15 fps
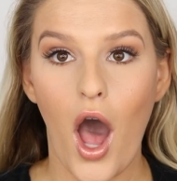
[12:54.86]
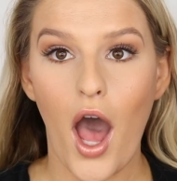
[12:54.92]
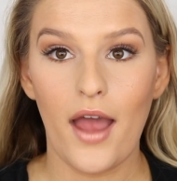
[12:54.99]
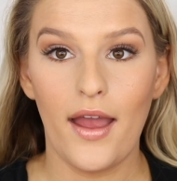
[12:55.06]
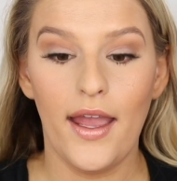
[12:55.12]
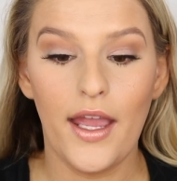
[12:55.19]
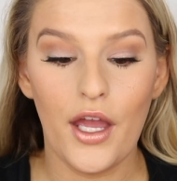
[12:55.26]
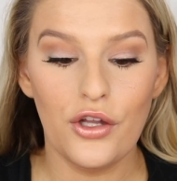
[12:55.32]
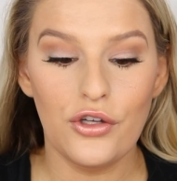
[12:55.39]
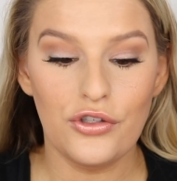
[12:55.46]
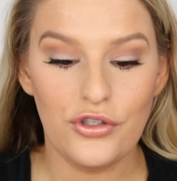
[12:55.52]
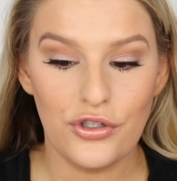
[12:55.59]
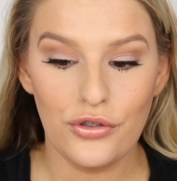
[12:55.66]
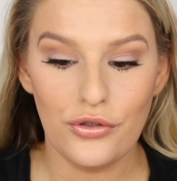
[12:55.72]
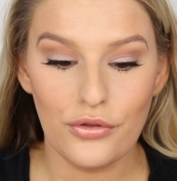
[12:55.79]
I
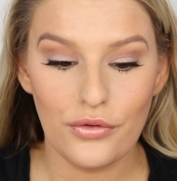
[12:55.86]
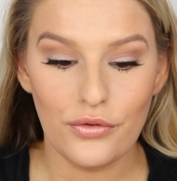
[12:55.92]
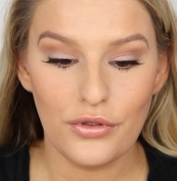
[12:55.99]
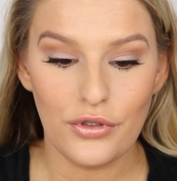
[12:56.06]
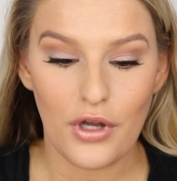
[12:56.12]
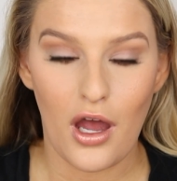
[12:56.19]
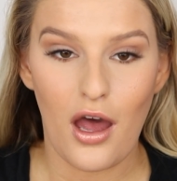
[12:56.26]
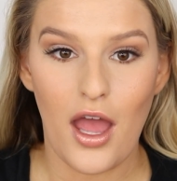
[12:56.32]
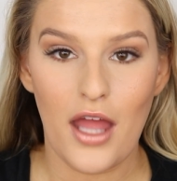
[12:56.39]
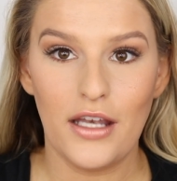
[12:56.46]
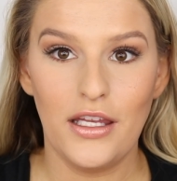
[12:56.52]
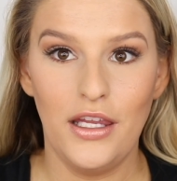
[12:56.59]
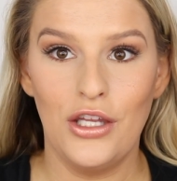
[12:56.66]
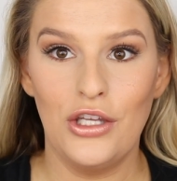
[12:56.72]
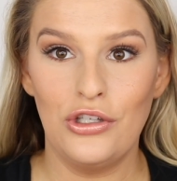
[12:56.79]
do
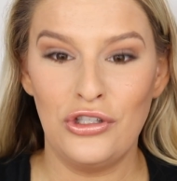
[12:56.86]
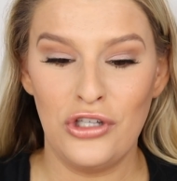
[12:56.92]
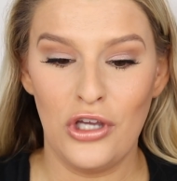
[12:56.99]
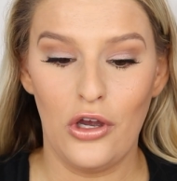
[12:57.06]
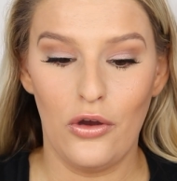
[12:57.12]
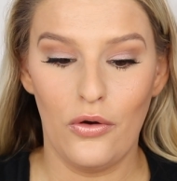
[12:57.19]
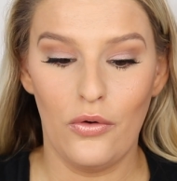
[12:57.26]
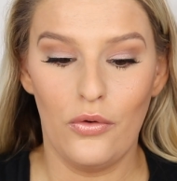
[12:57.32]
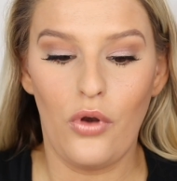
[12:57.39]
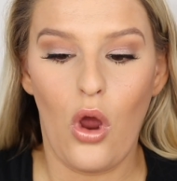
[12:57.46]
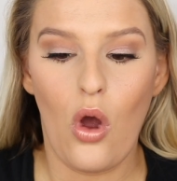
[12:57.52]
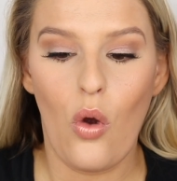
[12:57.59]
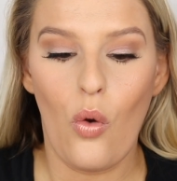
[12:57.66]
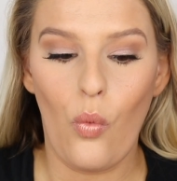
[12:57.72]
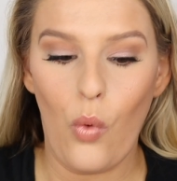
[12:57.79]
not condone
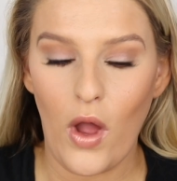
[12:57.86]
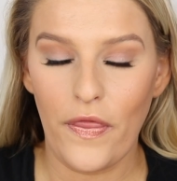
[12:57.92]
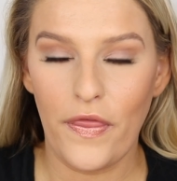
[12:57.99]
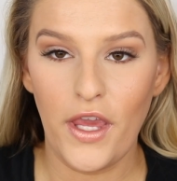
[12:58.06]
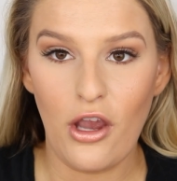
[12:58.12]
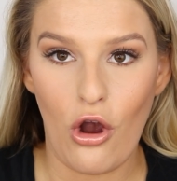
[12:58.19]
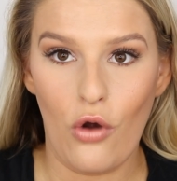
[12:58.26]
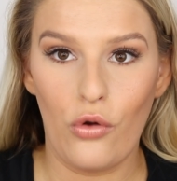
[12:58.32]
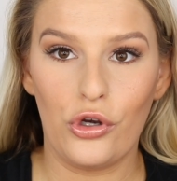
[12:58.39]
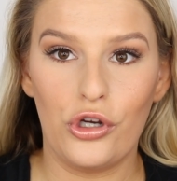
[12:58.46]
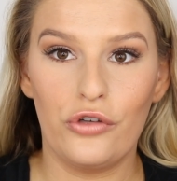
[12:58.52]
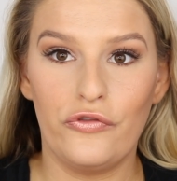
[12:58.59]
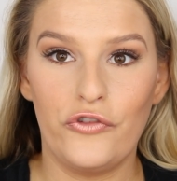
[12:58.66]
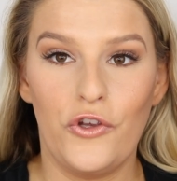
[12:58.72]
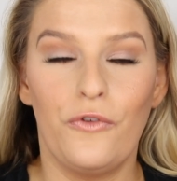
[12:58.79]
what the
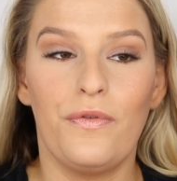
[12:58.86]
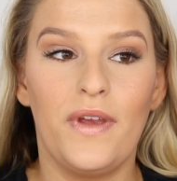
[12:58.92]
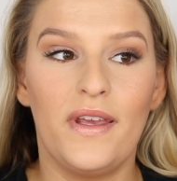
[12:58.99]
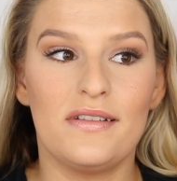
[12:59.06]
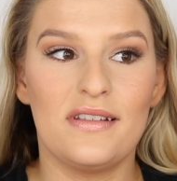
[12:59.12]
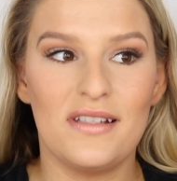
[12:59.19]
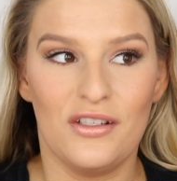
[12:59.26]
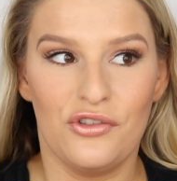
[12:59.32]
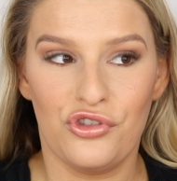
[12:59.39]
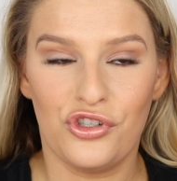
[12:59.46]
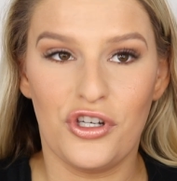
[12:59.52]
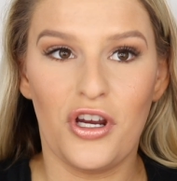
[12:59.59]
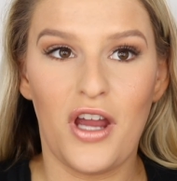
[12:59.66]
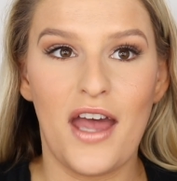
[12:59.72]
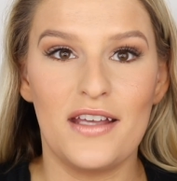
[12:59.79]
owner, Two Faced
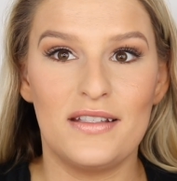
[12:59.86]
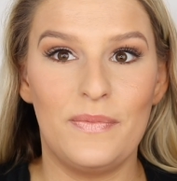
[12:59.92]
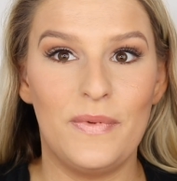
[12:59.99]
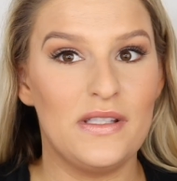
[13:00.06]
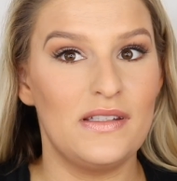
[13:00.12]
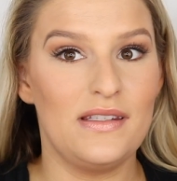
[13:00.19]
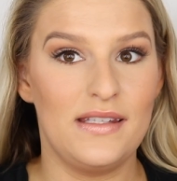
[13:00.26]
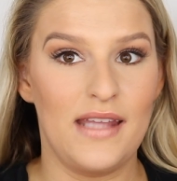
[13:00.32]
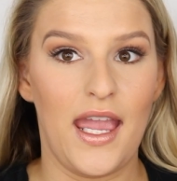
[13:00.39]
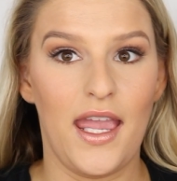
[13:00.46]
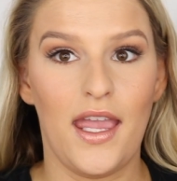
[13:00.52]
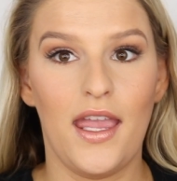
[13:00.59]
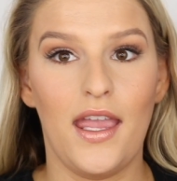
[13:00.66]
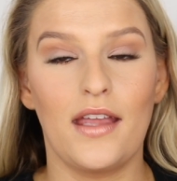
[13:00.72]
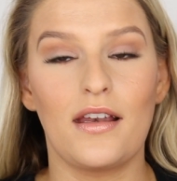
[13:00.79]
Sister, has been
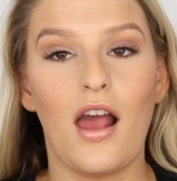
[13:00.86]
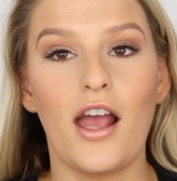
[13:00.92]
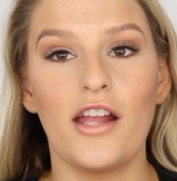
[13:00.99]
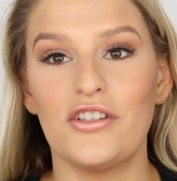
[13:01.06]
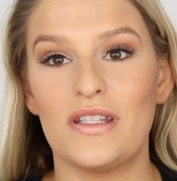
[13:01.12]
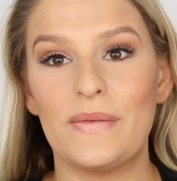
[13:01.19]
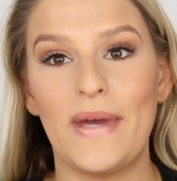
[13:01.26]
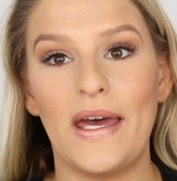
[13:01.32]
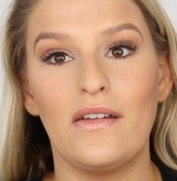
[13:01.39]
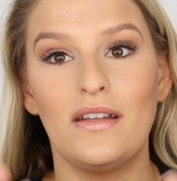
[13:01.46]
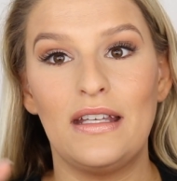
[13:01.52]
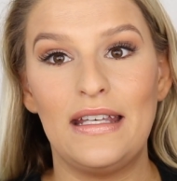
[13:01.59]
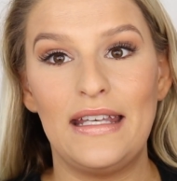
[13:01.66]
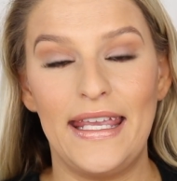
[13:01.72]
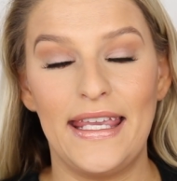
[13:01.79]
saying, not just about
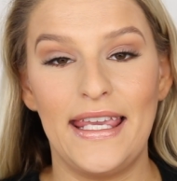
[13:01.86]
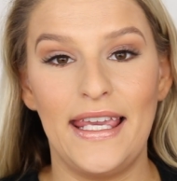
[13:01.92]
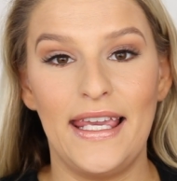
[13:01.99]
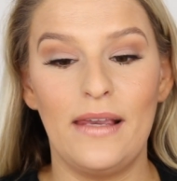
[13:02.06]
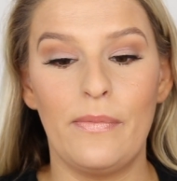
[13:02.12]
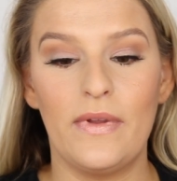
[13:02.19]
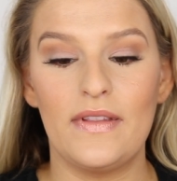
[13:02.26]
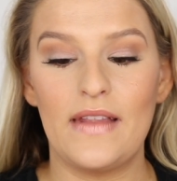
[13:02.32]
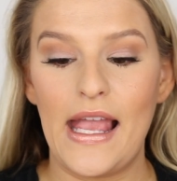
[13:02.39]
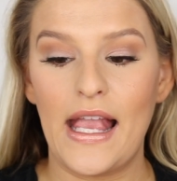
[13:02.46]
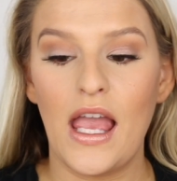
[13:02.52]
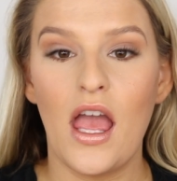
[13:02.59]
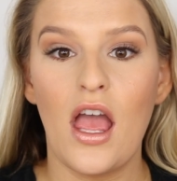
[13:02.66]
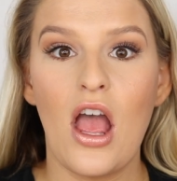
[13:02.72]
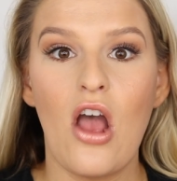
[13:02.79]
Nikki, but
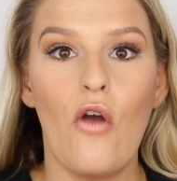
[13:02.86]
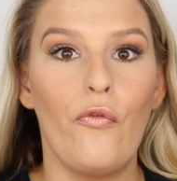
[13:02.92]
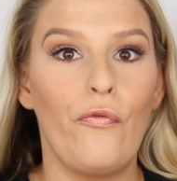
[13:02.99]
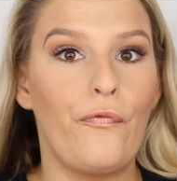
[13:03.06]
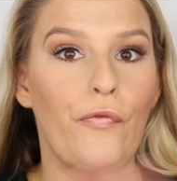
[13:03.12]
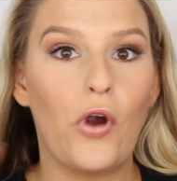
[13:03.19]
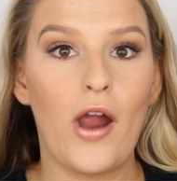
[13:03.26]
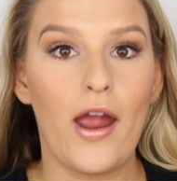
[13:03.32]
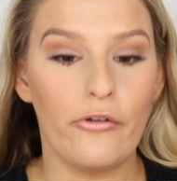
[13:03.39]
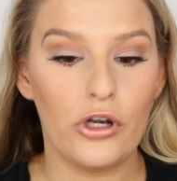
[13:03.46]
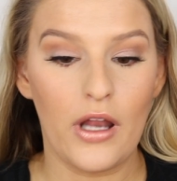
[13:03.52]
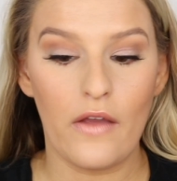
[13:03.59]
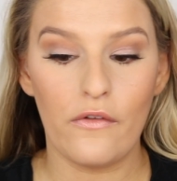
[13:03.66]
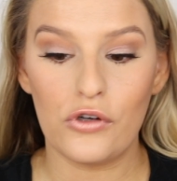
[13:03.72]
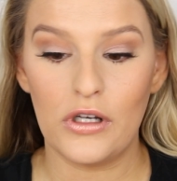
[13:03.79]
like forever
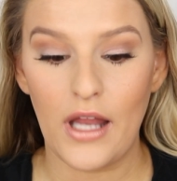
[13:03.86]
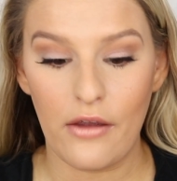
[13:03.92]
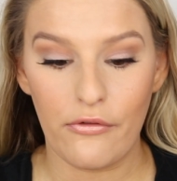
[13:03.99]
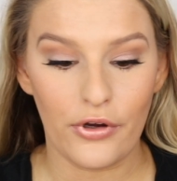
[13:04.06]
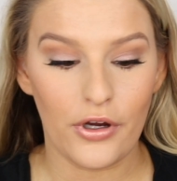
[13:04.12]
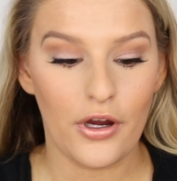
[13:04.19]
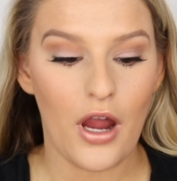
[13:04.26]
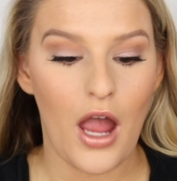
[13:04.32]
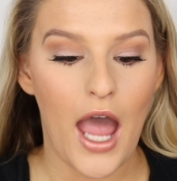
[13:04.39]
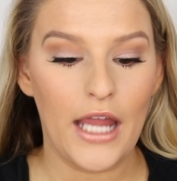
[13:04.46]
and ever and ever.